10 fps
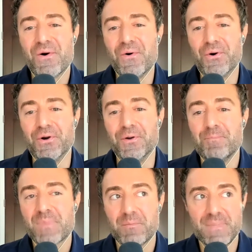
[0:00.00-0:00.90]

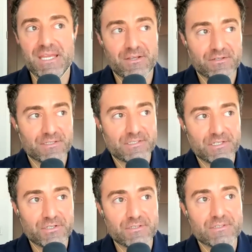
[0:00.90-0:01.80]
or make good
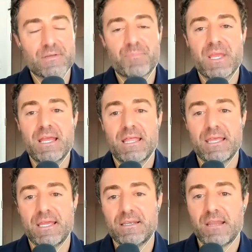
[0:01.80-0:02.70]
decisions,
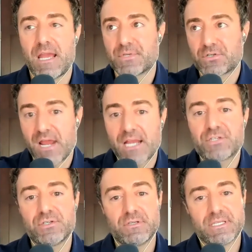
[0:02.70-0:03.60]
then
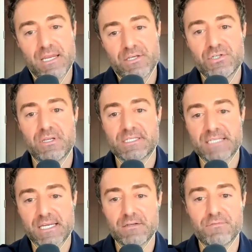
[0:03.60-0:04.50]
abstraction, attention,
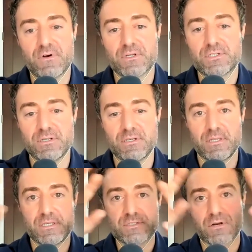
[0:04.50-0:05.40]
executive function,
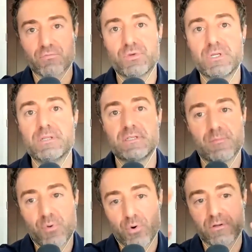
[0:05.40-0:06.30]
these are really
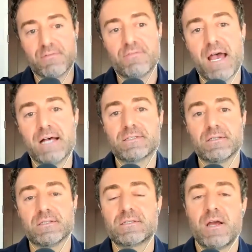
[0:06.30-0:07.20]
important
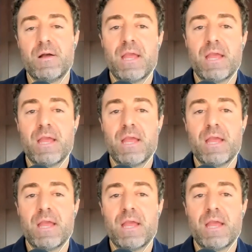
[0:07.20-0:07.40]
facets.